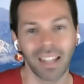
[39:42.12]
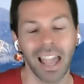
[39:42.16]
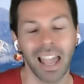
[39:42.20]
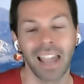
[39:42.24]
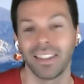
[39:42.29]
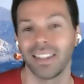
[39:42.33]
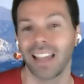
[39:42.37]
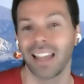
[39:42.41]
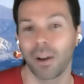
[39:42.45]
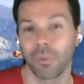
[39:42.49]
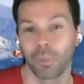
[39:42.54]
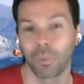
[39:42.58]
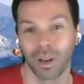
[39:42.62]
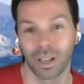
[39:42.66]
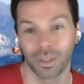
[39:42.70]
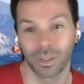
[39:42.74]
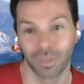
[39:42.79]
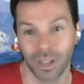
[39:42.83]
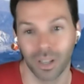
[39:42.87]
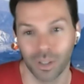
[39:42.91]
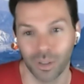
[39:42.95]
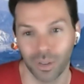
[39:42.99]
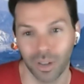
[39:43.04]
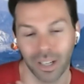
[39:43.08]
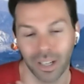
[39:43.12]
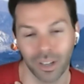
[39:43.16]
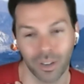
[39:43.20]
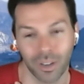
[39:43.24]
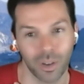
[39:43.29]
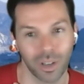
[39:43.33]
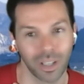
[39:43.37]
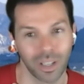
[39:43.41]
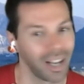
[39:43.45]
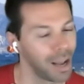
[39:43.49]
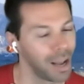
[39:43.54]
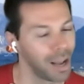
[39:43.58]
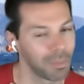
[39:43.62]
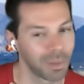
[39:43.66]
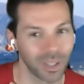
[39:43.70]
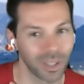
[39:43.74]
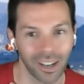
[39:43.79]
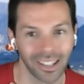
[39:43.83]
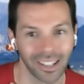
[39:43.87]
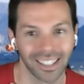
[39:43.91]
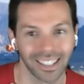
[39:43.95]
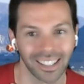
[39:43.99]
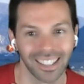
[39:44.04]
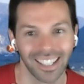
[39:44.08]
And that was frustrating, Katrina. I'm
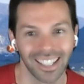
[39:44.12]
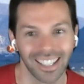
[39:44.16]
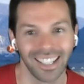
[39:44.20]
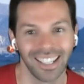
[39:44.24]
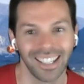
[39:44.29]
sorry